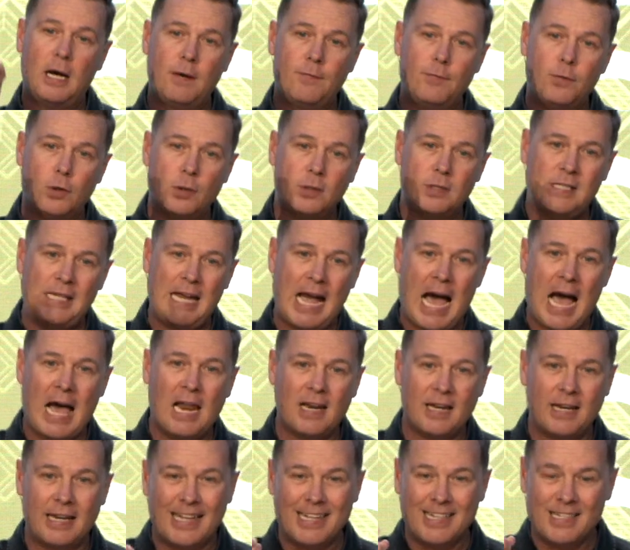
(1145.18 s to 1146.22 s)
of your
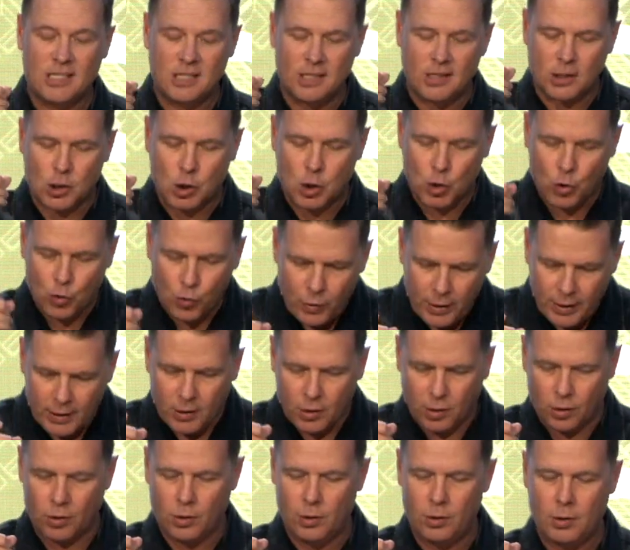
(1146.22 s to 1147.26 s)
talent, it's the
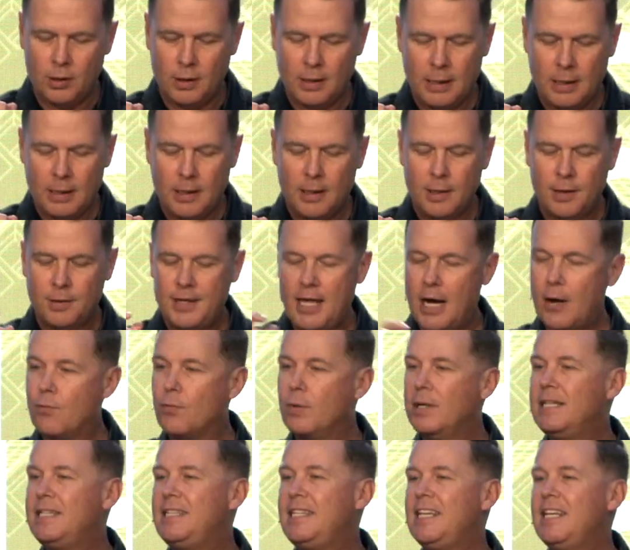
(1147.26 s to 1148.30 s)
trigger that
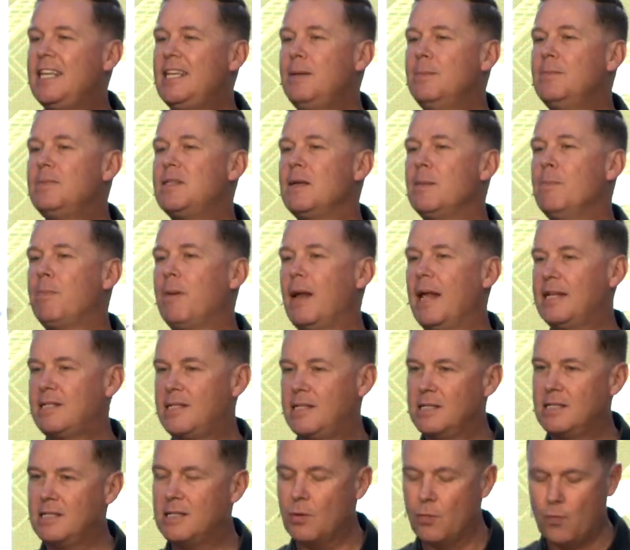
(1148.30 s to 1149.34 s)
redeems and
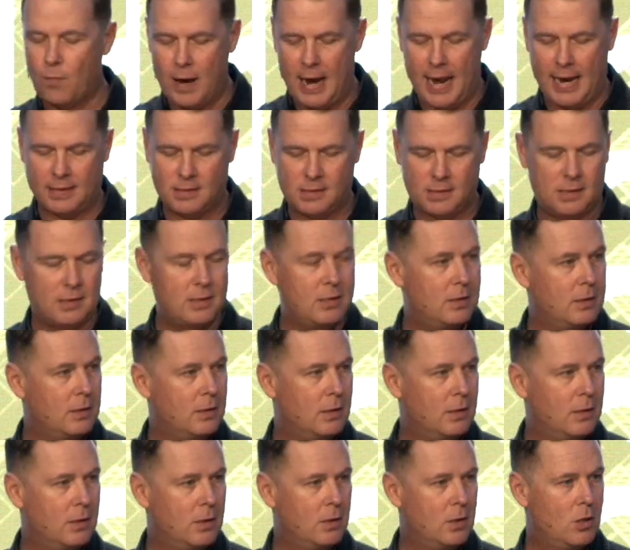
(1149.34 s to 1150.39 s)
blesses the rest.
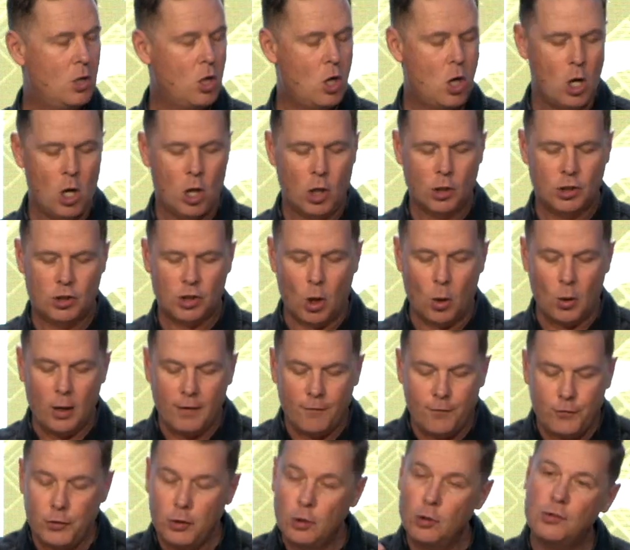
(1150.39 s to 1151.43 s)
So
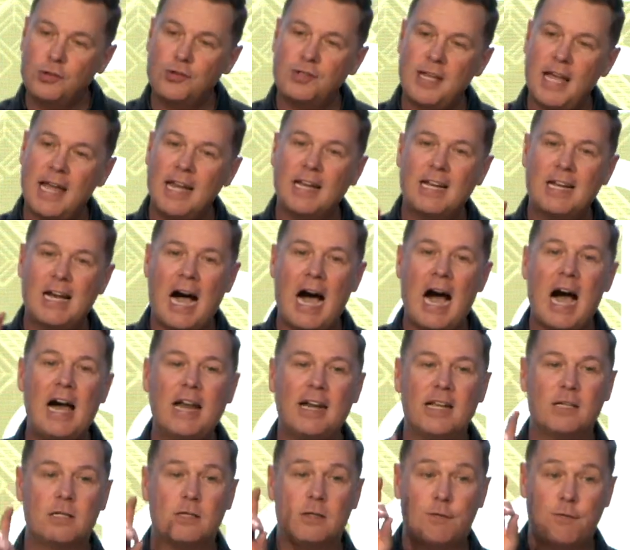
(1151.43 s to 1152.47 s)
if you say
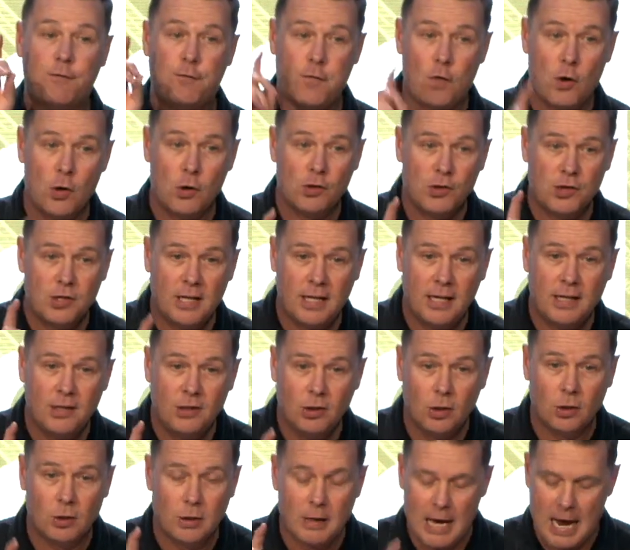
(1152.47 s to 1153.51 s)
God is first in
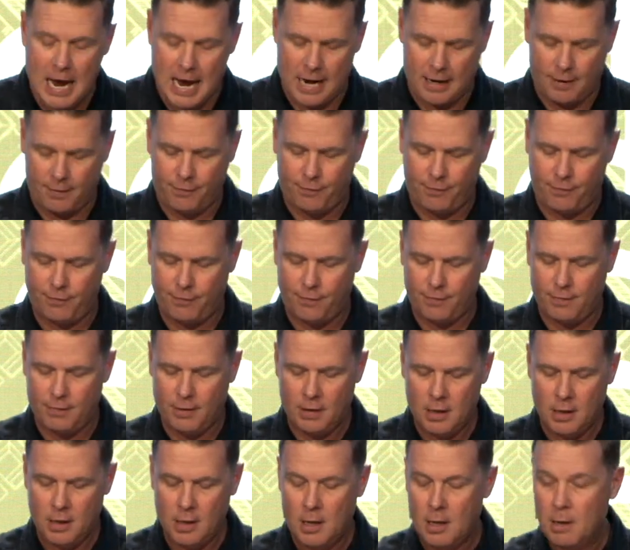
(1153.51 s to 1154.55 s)
your life,
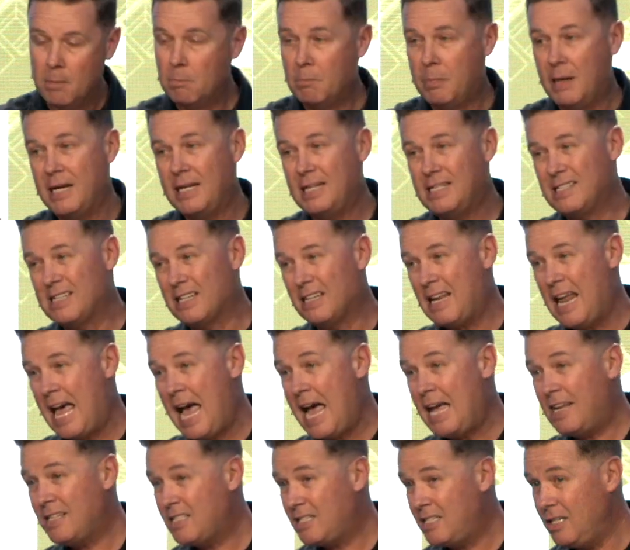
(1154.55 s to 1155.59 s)
but he's
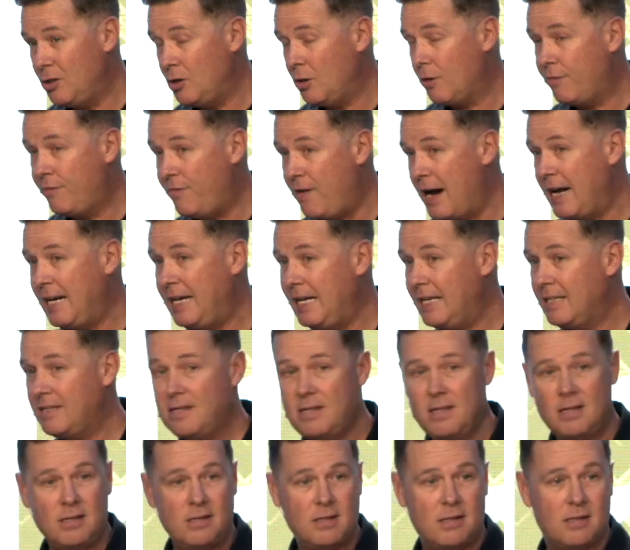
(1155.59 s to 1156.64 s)
last in your
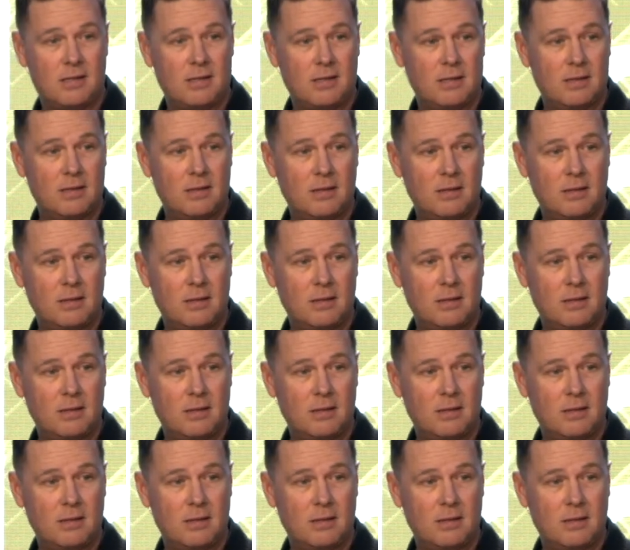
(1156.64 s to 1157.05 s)
finances,